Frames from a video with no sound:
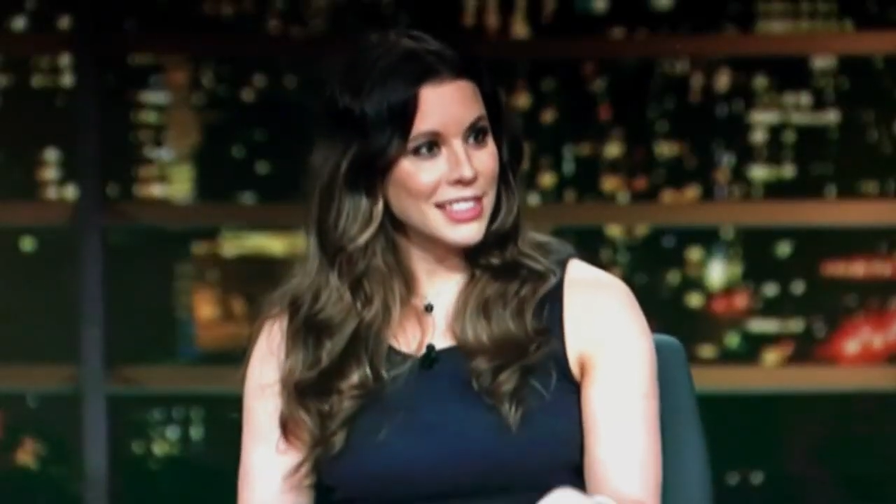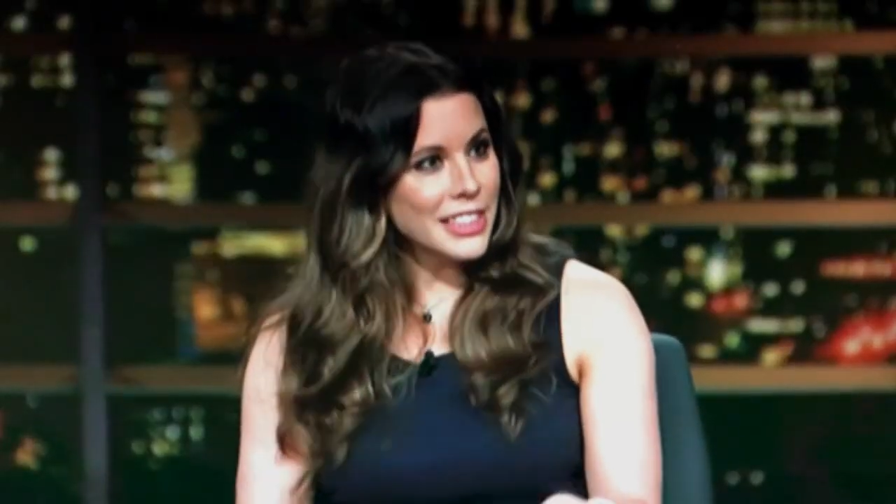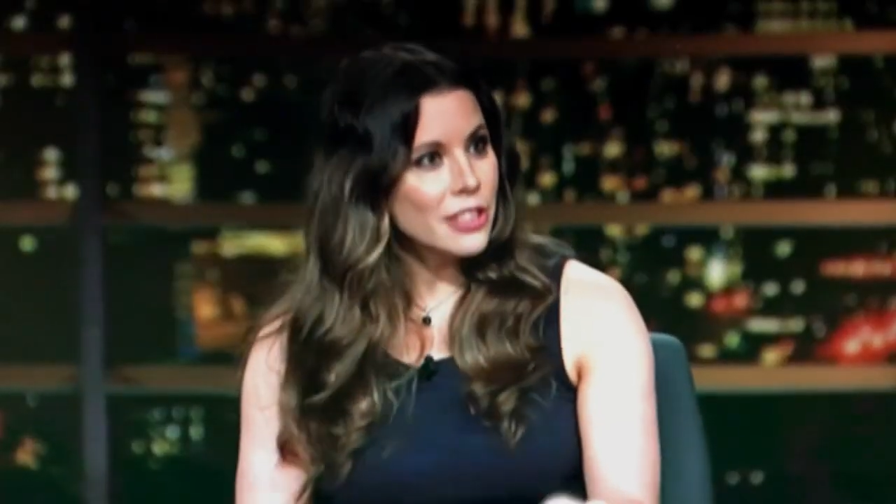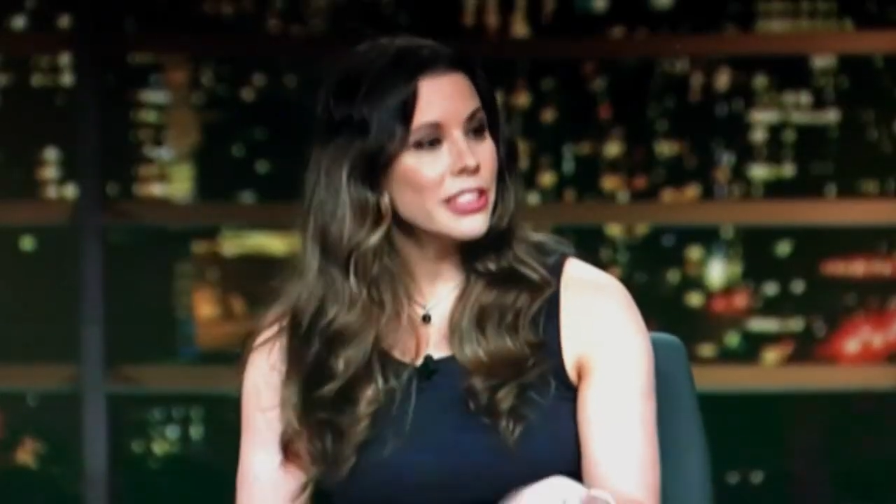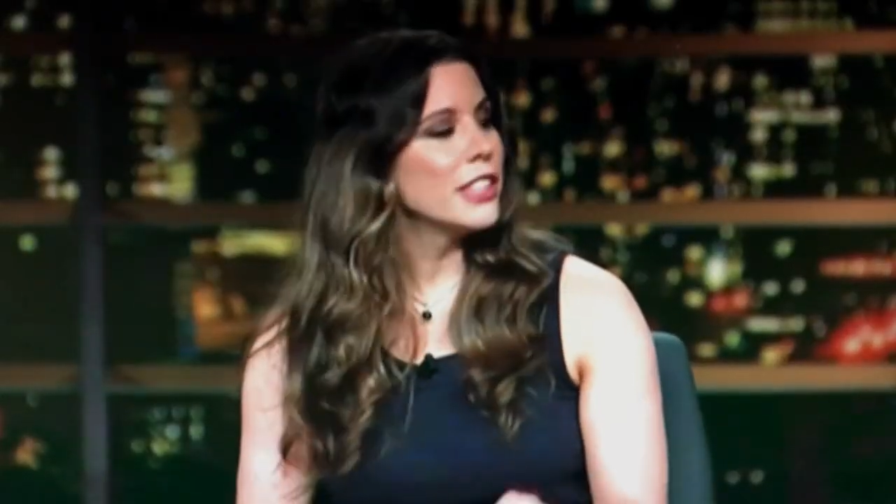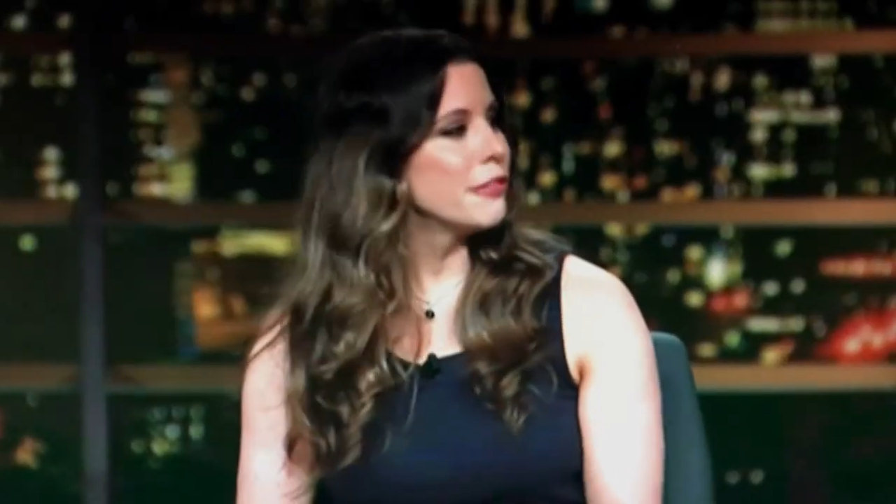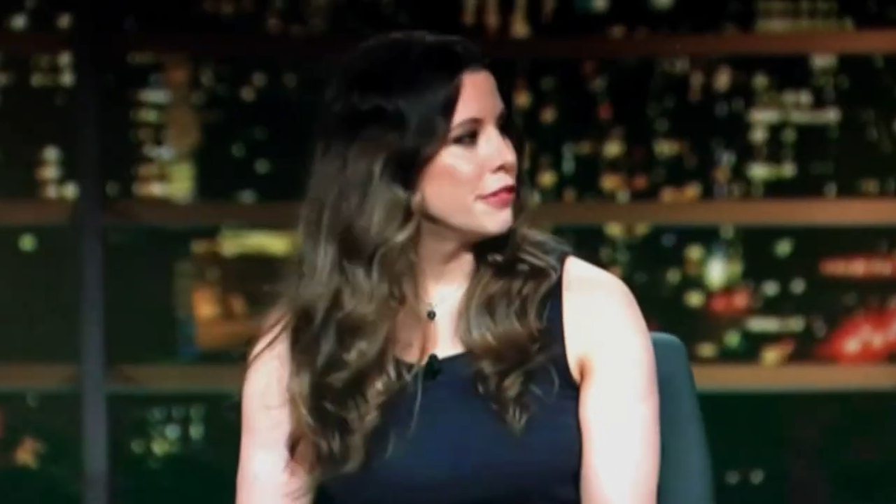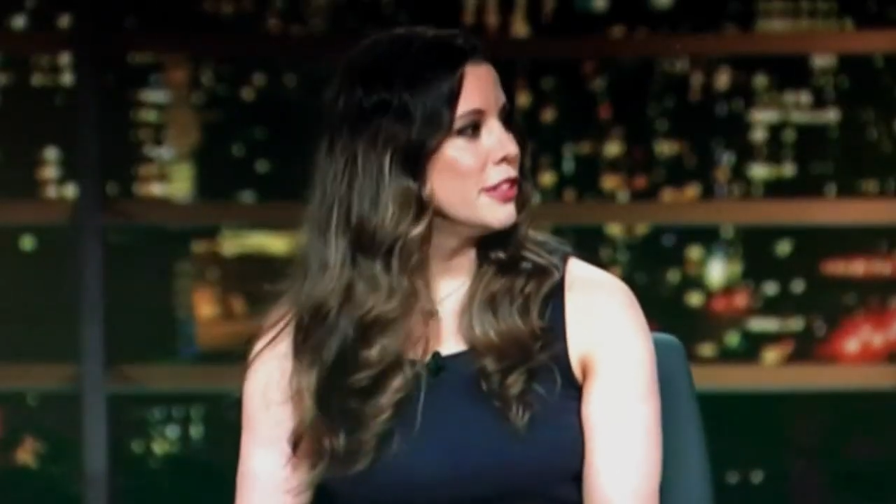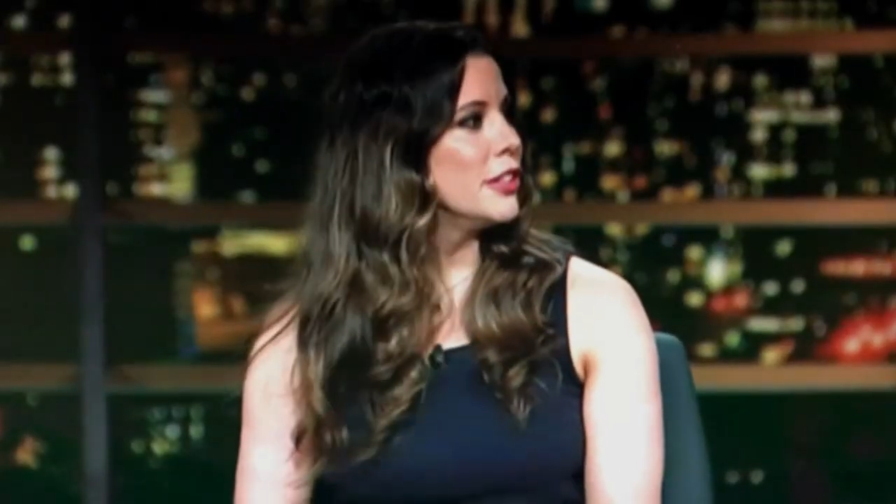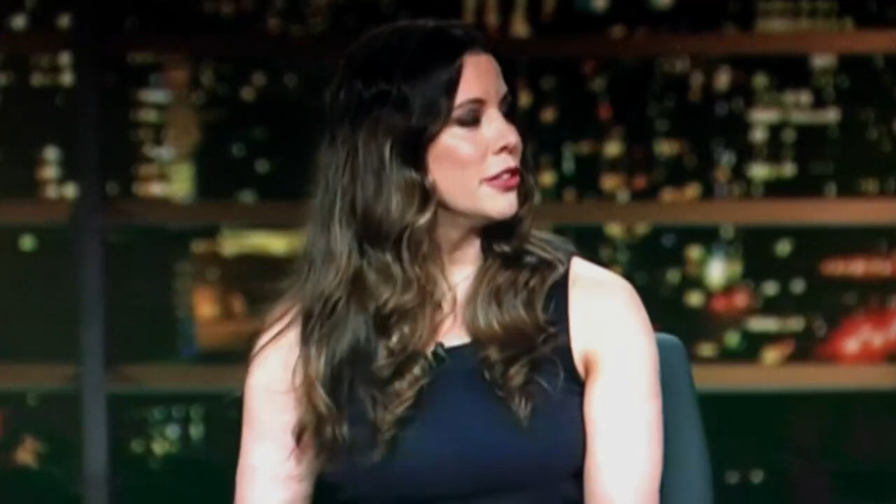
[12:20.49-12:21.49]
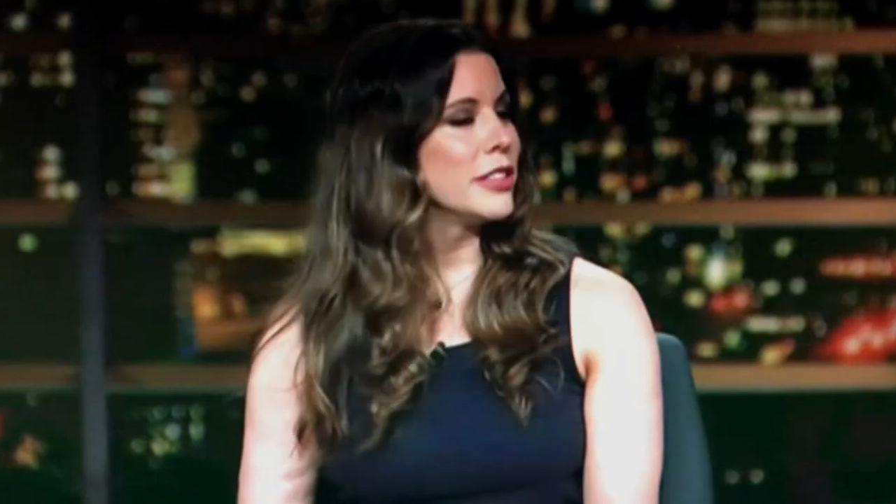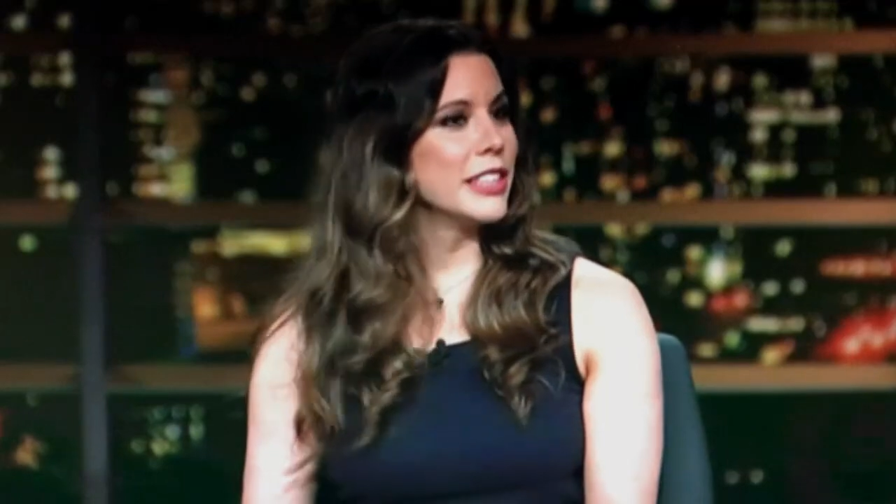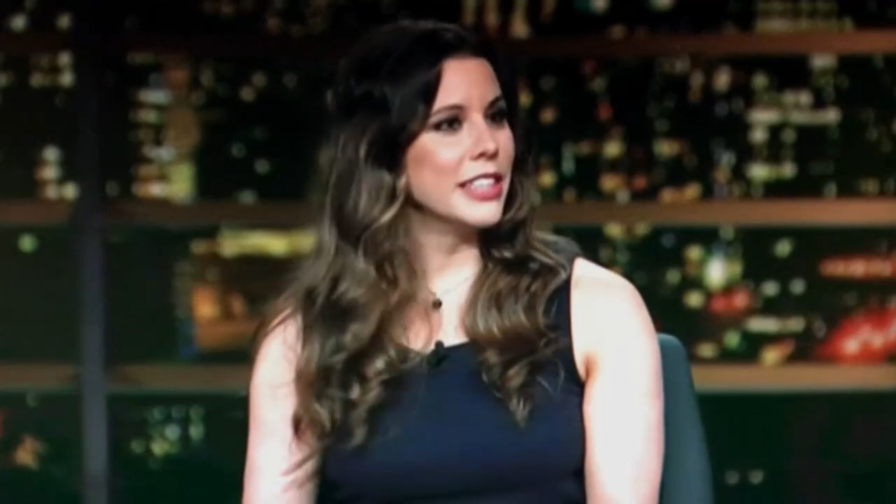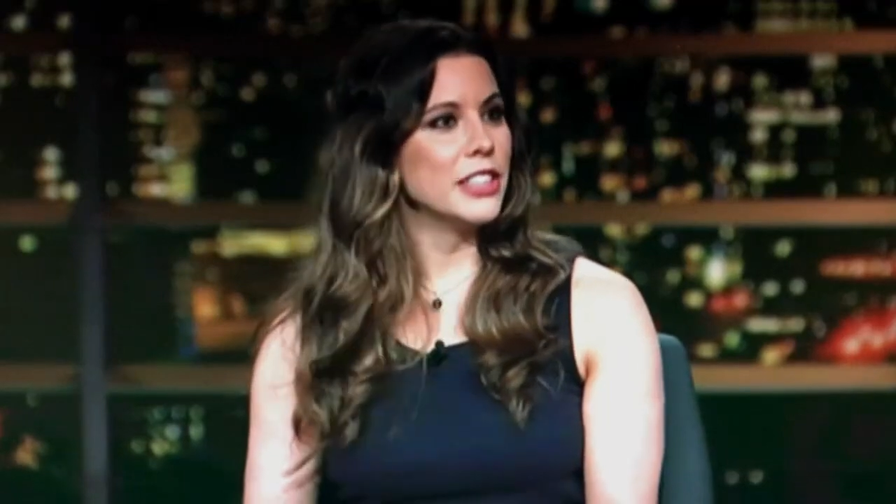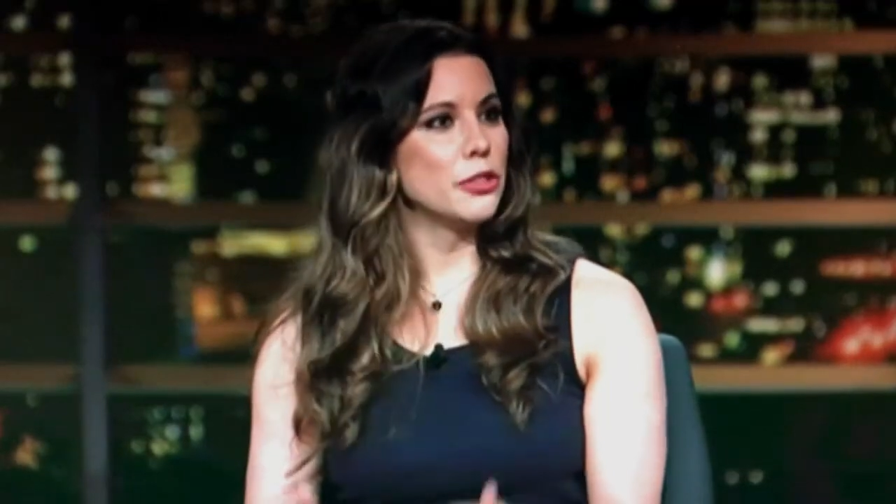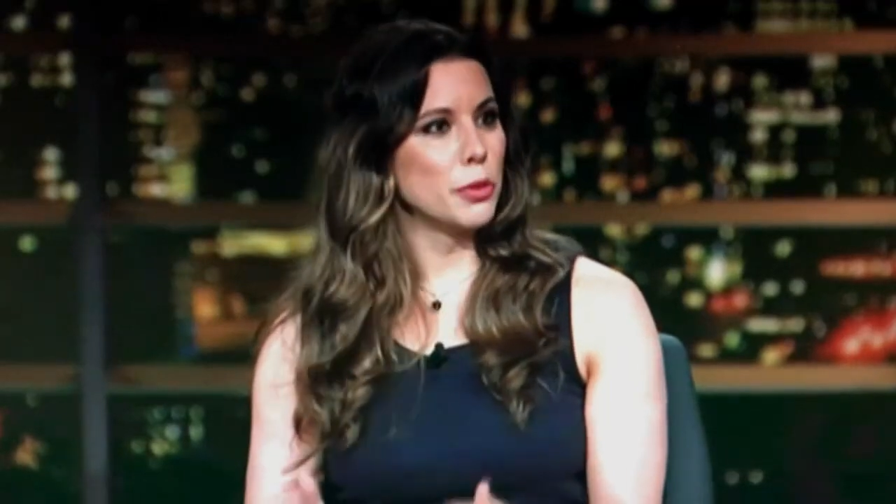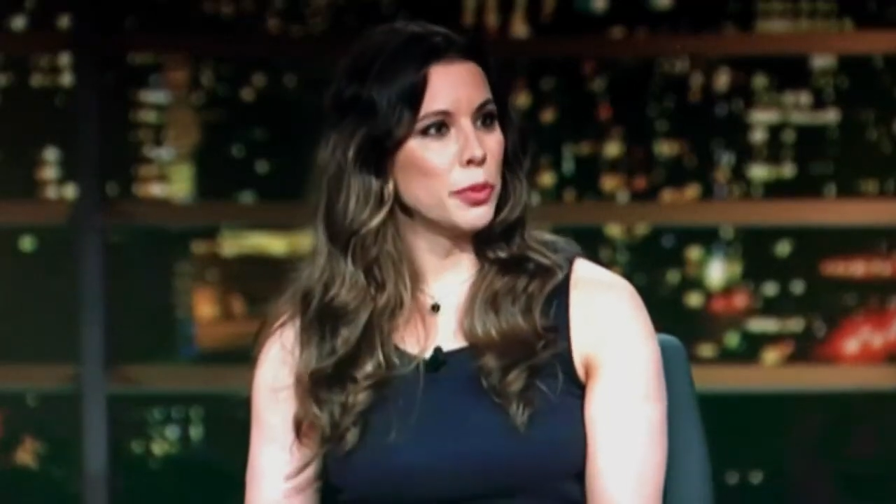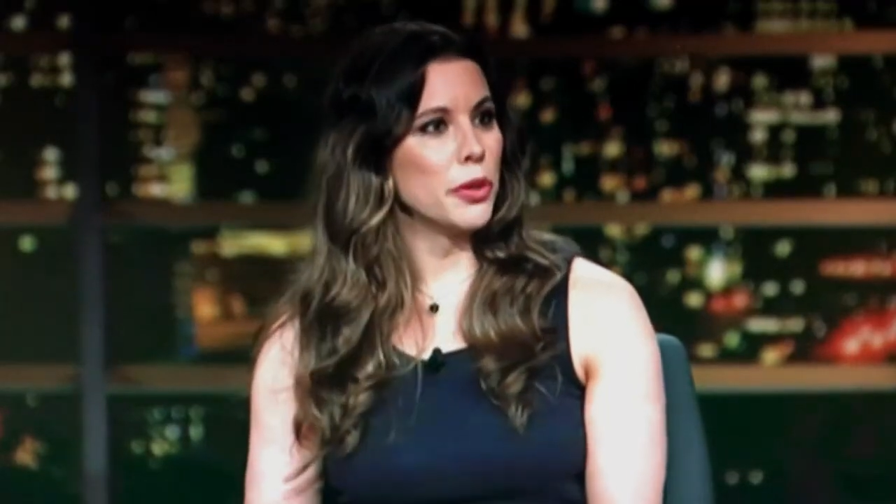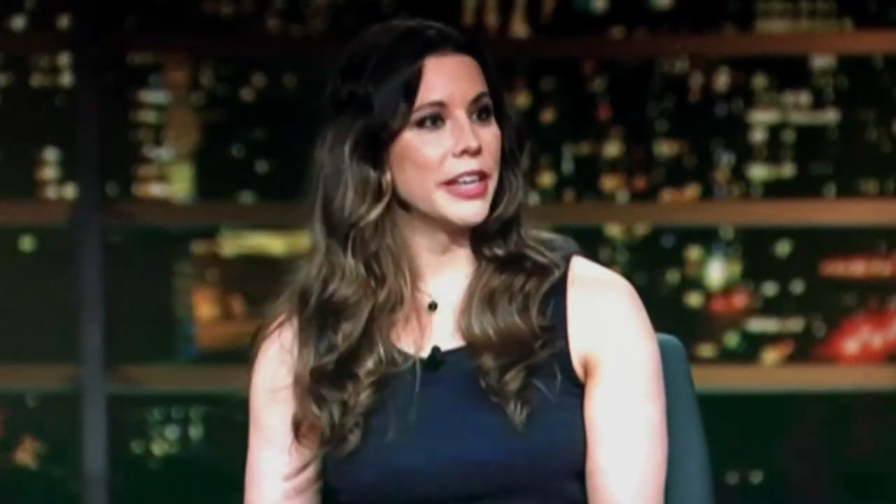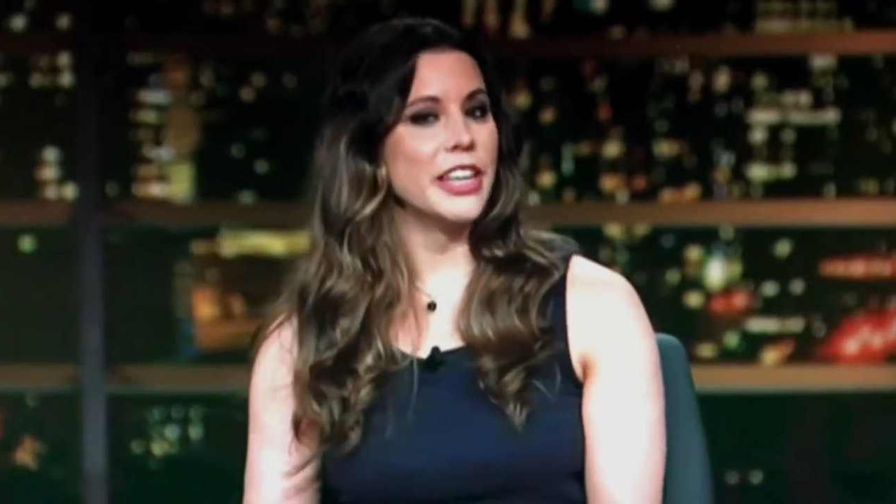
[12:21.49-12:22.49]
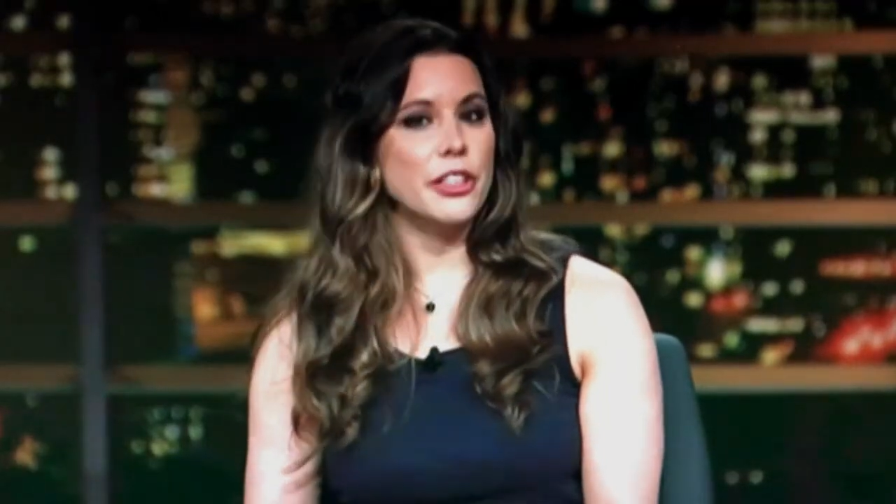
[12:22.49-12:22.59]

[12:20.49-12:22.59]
literally a footnote in this report,